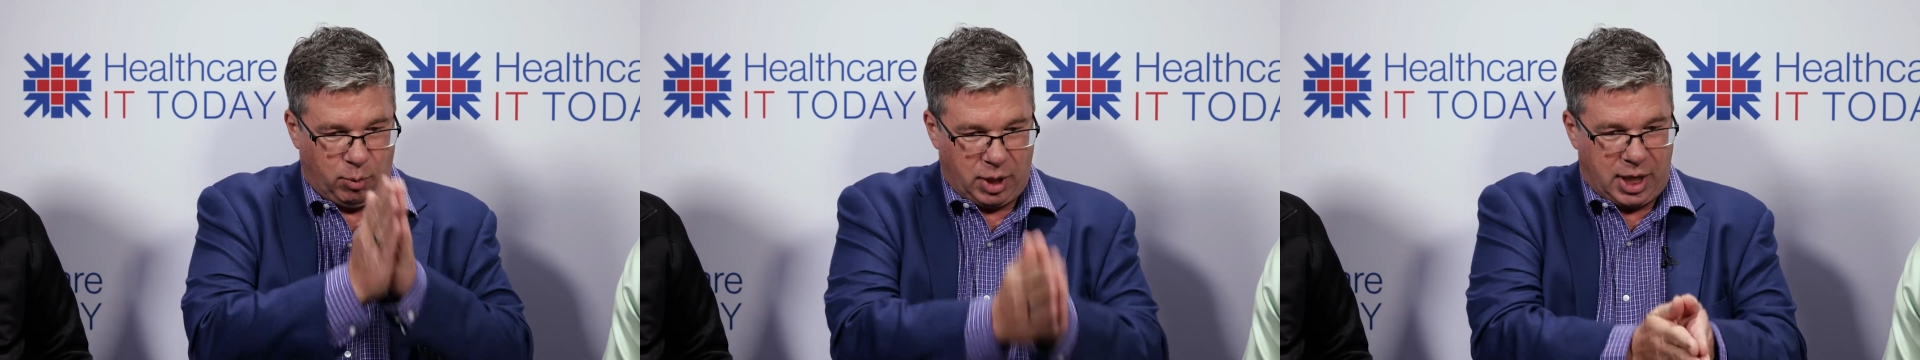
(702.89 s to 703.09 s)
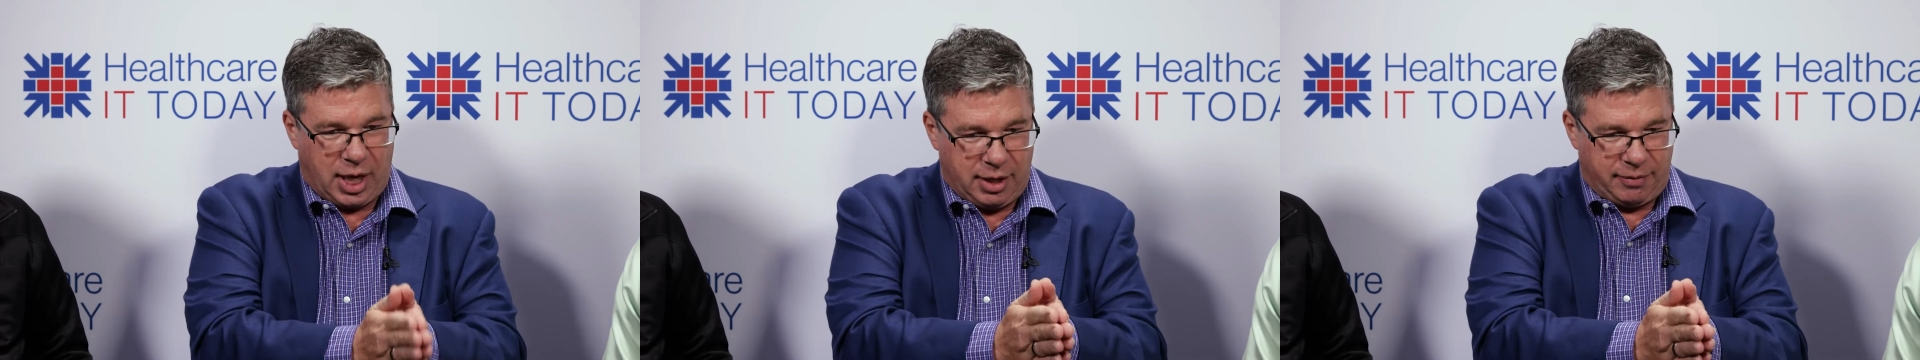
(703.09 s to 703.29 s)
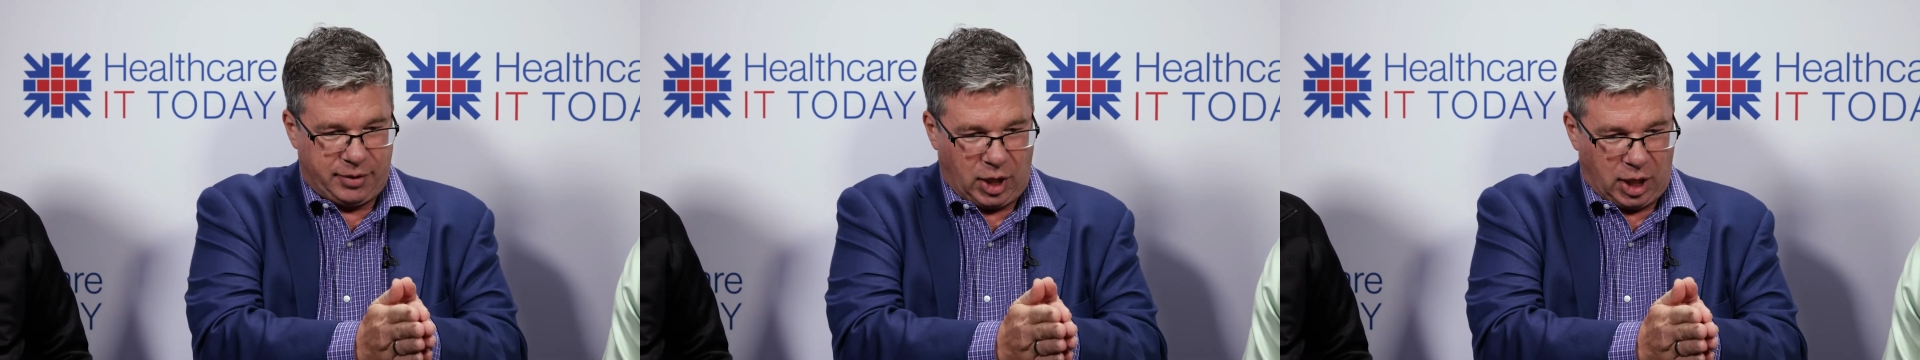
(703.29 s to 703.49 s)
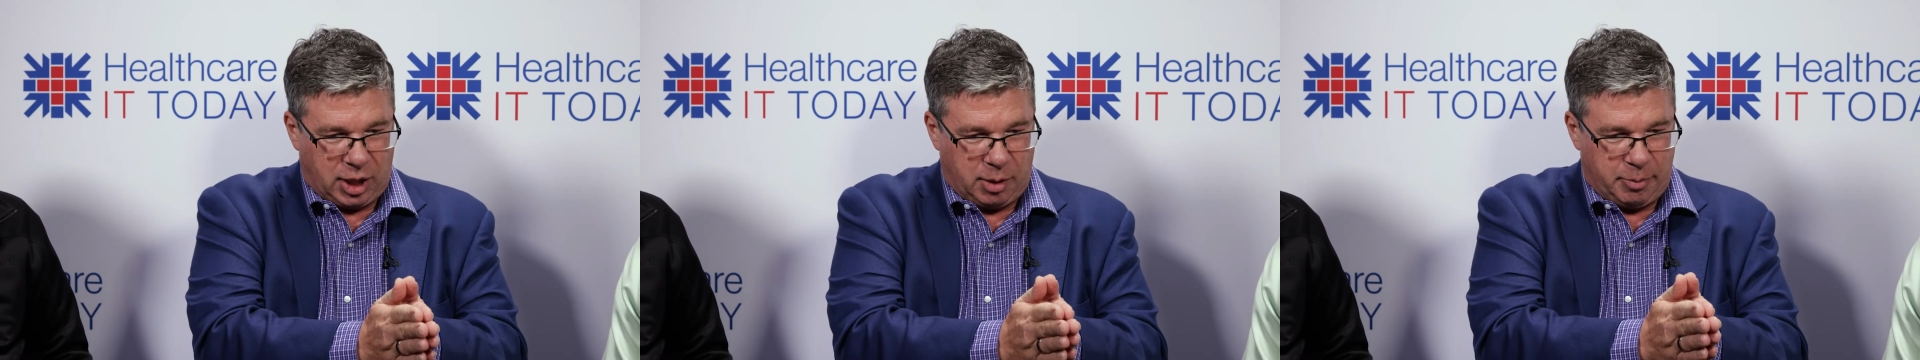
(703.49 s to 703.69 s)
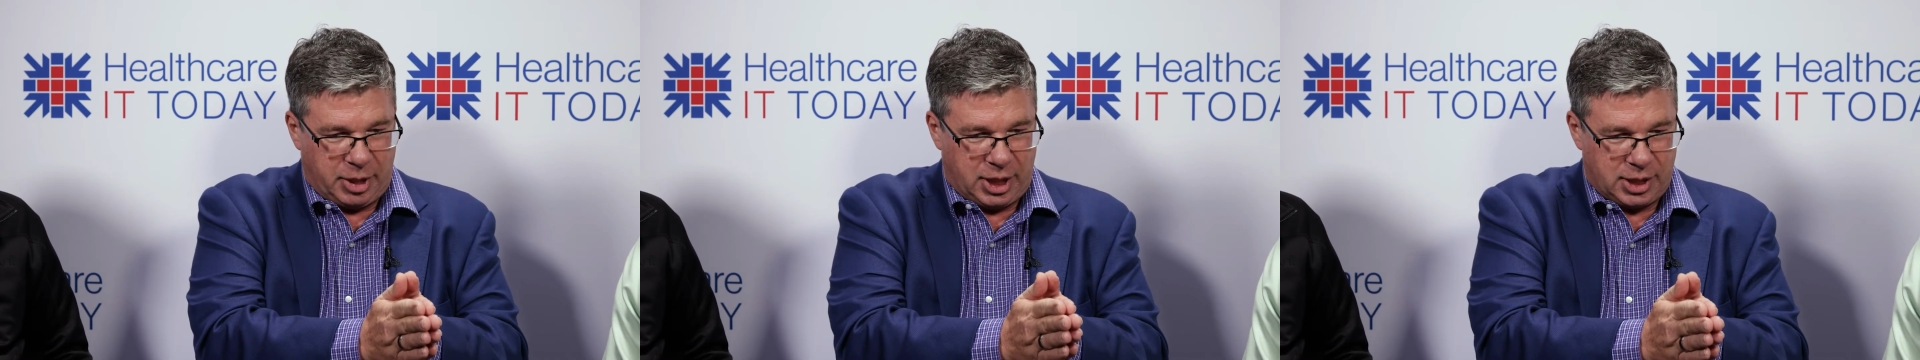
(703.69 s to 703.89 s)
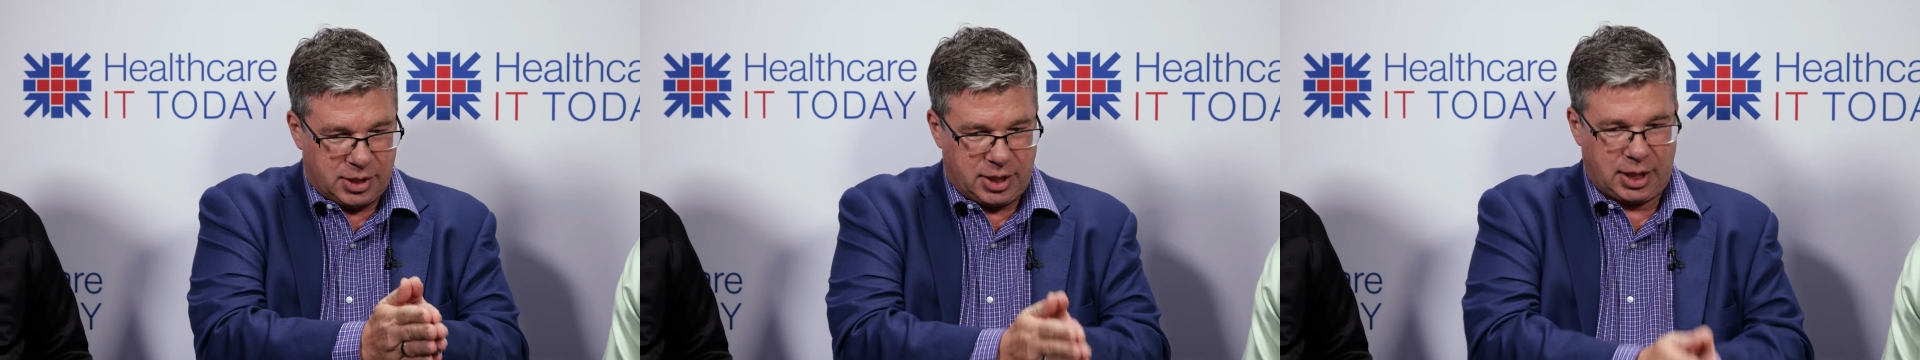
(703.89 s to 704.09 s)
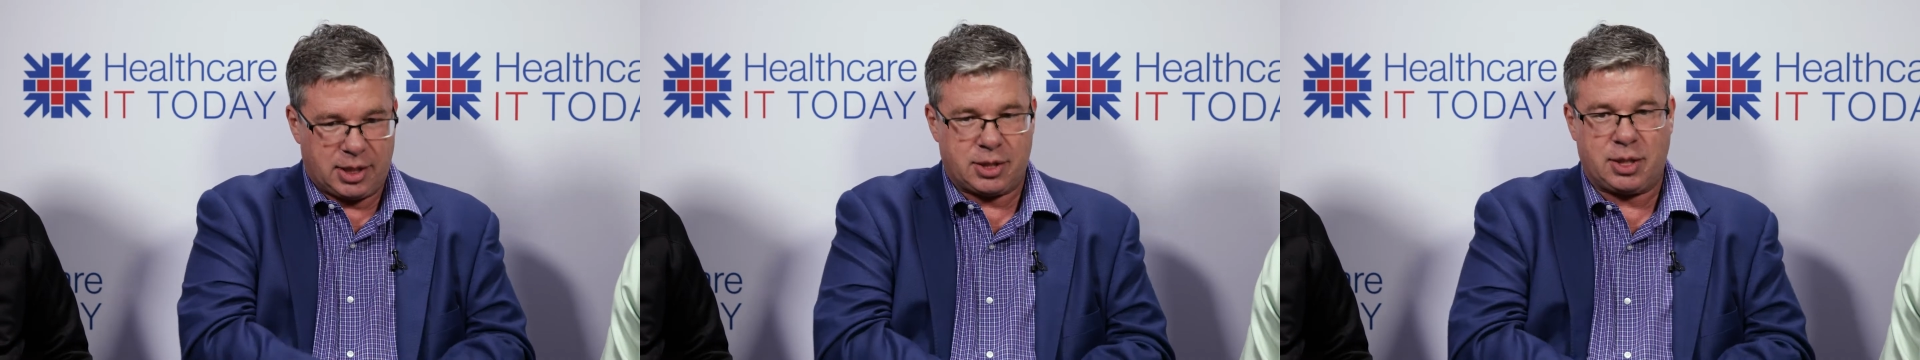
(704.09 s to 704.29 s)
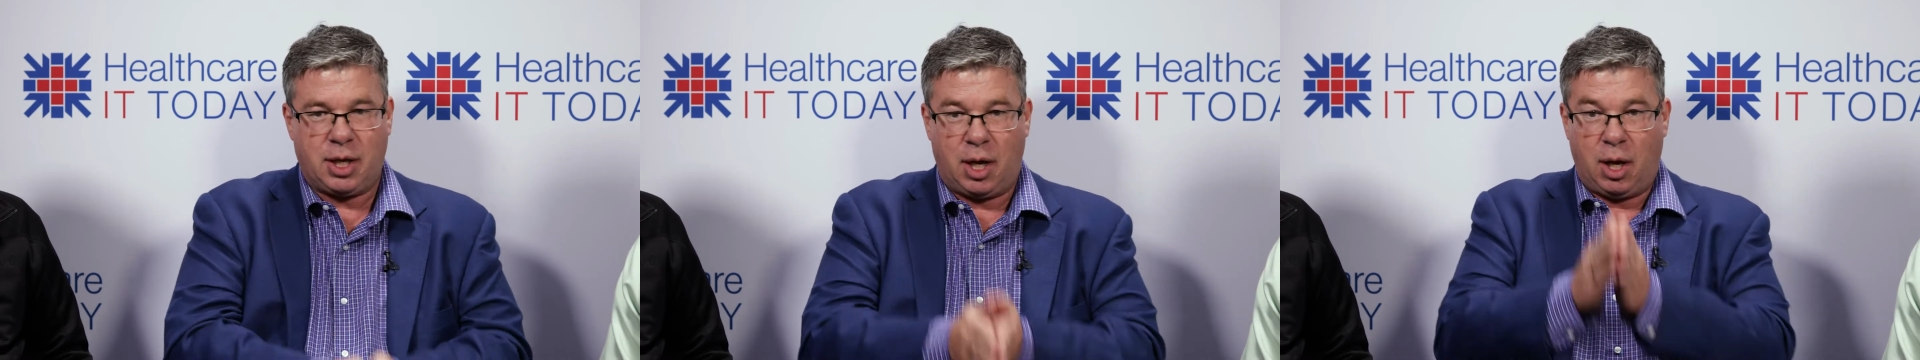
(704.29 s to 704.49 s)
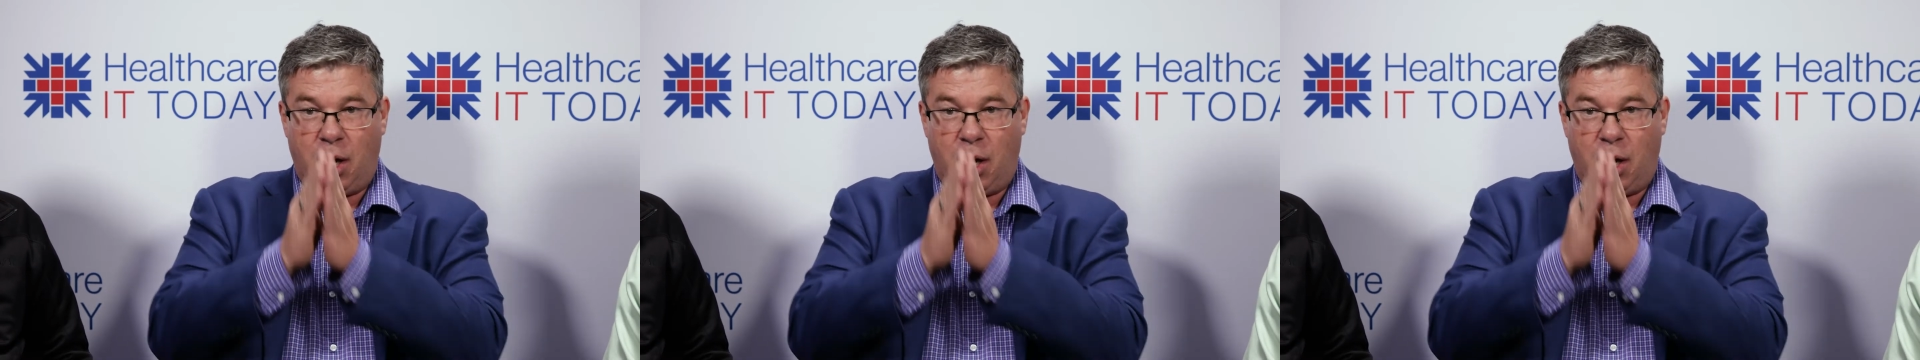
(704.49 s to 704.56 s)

What kind of document is this?